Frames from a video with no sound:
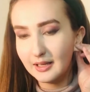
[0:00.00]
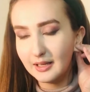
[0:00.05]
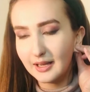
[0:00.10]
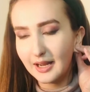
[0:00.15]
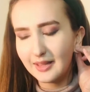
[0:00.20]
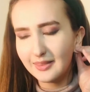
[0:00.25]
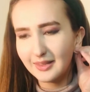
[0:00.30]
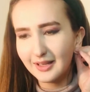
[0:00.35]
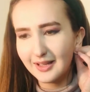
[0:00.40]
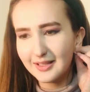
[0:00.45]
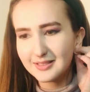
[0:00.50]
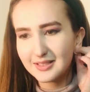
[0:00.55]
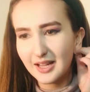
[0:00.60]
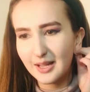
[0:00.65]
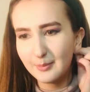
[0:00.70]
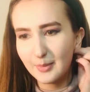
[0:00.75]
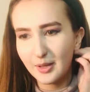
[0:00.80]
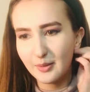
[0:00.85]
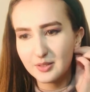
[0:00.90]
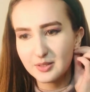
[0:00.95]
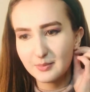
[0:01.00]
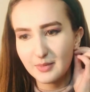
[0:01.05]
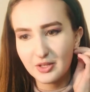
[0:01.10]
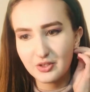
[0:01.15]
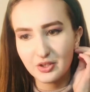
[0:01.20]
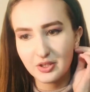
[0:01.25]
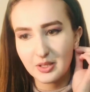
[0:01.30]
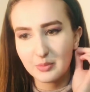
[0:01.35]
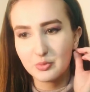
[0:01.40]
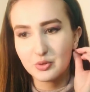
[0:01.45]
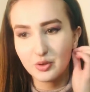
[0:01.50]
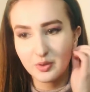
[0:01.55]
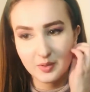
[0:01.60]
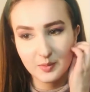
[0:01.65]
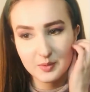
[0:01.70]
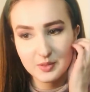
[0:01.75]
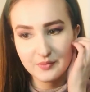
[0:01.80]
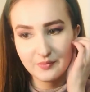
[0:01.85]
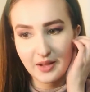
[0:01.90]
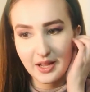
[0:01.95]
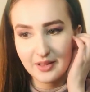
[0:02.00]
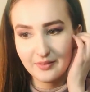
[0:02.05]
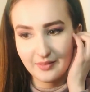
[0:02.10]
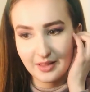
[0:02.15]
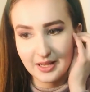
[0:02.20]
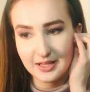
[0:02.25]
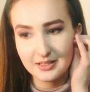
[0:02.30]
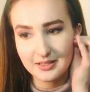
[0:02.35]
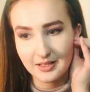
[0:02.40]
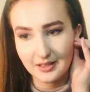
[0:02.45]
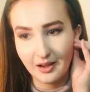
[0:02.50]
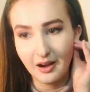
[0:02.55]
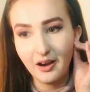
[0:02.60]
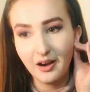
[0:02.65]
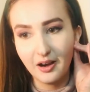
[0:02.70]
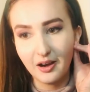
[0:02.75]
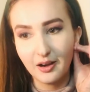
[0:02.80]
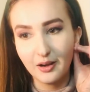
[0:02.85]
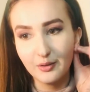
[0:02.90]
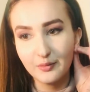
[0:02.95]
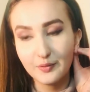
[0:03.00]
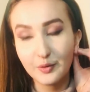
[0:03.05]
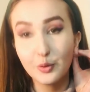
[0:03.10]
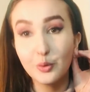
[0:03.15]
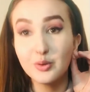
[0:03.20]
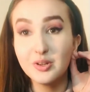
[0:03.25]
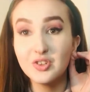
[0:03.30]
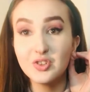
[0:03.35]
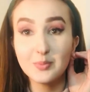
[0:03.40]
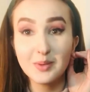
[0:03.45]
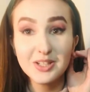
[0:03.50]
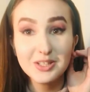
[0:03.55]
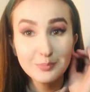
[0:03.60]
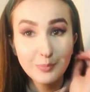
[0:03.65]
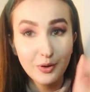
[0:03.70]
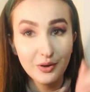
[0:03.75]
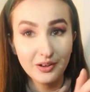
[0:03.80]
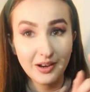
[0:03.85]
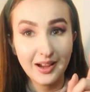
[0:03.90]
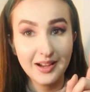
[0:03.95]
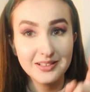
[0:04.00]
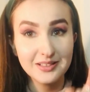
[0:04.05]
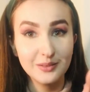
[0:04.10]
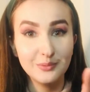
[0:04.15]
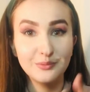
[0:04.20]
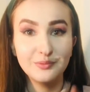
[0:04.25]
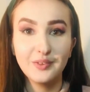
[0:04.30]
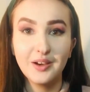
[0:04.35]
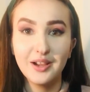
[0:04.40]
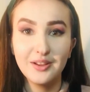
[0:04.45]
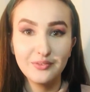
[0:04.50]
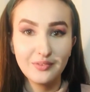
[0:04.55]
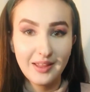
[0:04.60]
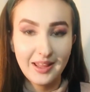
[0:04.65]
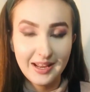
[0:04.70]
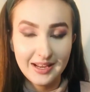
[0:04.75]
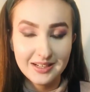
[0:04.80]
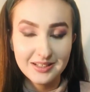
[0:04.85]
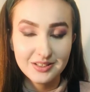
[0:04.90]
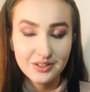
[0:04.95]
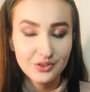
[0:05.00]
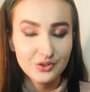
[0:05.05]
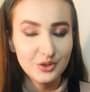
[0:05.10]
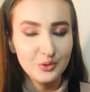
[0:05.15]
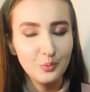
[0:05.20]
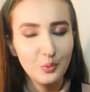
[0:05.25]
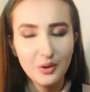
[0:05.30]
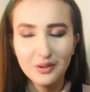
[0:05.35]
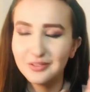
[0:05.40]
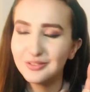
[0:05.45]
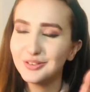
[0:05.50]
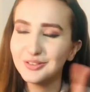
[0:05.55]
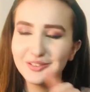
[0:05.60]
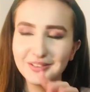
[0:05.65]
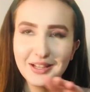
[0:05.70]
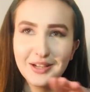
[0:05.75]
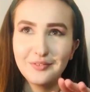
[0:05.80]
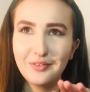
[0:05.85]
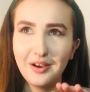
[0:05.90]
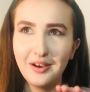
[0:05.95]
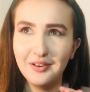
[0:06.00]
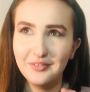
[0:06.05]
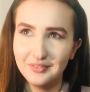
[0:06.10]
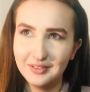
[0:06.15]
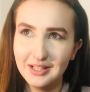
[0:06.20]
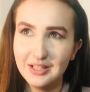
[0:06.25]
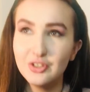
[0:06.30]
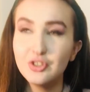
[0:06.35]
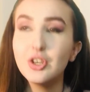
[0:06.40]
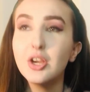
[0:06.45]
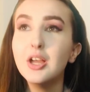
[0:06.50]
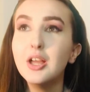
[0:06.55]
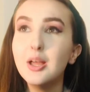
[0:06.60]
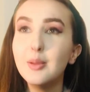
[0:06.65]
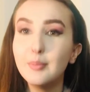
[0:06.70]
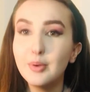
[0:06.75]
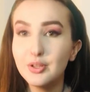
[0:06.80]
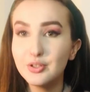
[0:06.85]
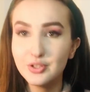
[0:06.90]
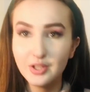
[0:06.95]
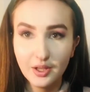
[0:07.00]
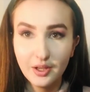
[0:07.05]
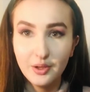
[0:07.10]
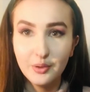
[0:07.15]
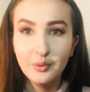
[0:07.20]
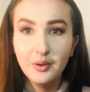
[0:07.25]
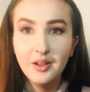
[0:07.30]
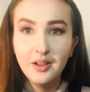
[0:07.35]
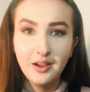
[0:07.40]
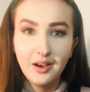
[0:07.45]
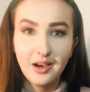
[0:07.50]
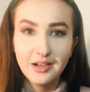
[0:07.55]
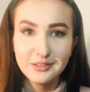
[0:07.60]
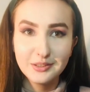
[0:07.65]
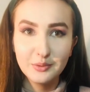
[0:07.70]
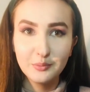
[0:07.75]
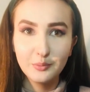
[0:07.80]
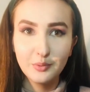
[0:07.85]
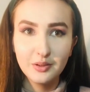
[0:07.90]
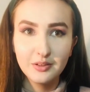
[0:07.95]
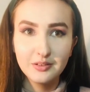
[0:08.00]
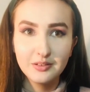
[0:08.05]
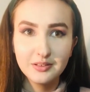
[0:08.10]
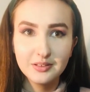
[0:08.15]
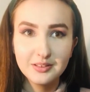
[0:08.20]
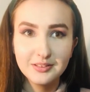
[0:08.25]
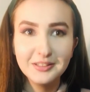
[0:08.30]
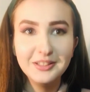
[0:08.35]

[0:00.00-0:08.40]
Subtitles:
the last time I was measured, I'm sure I was 5'8.5". According to my Spotlight, I'm 5'8", because 1, couldn't have half an inch, but 2, I don't want